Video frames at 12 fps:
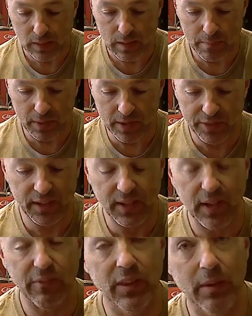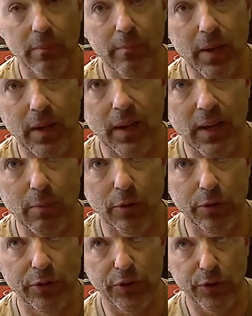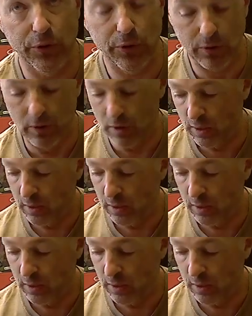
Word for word: But I think having them uh, able to turn